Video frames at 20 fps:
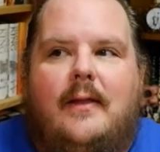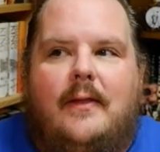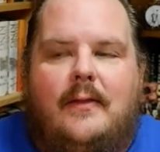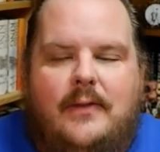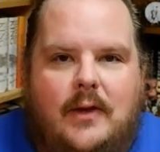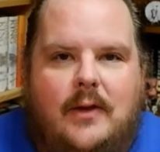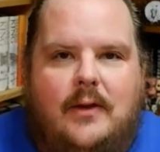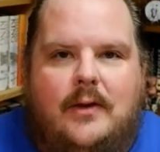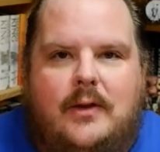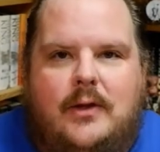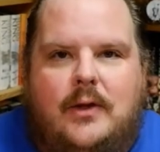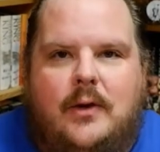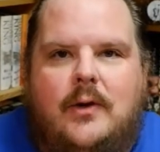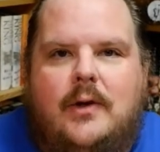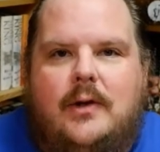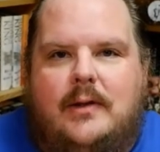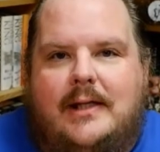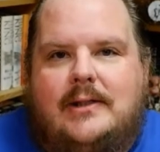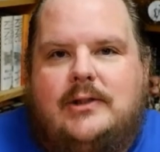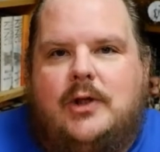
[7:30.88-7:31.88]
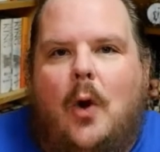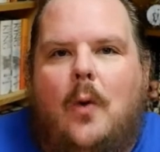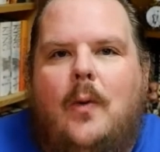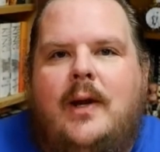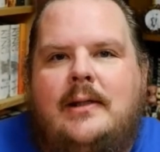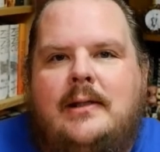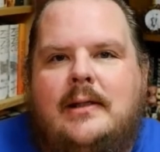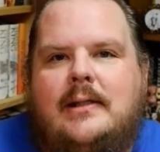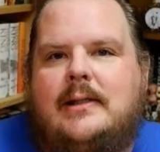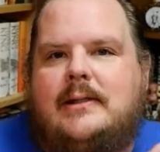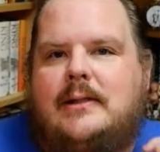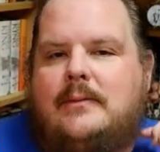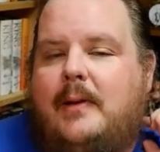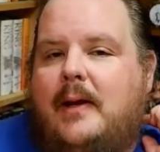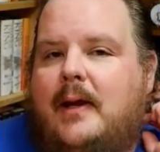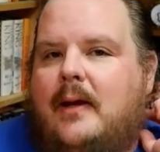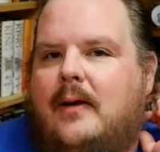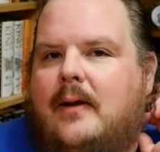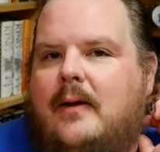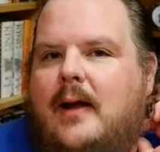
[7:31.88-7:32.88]
You're, you're it's going to
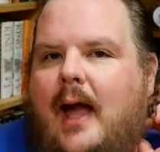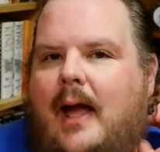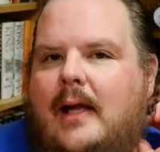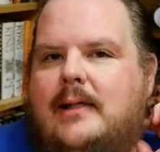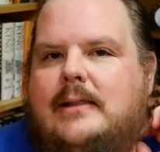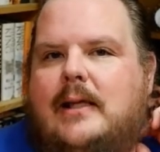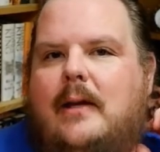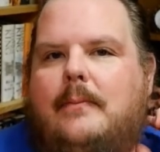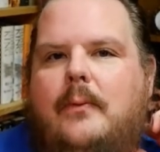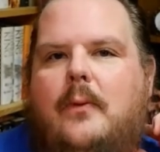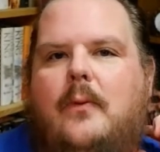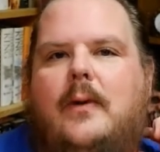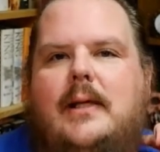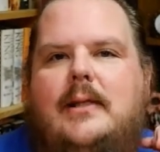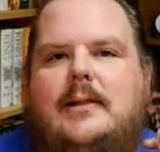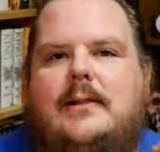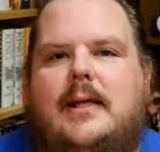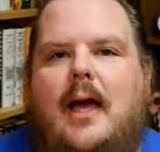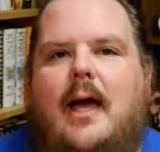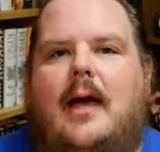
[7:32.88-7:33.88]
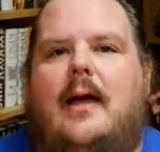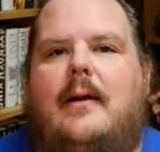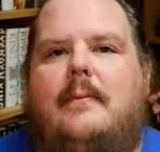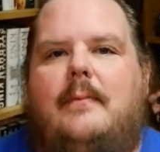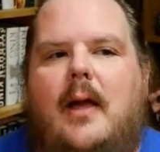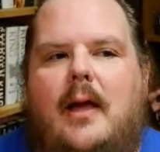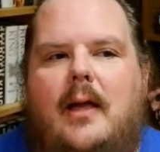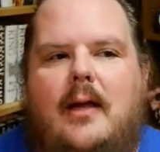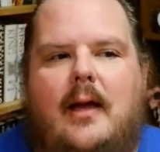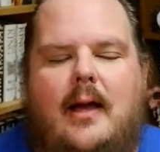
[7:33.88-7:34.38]
disappear at some point in time.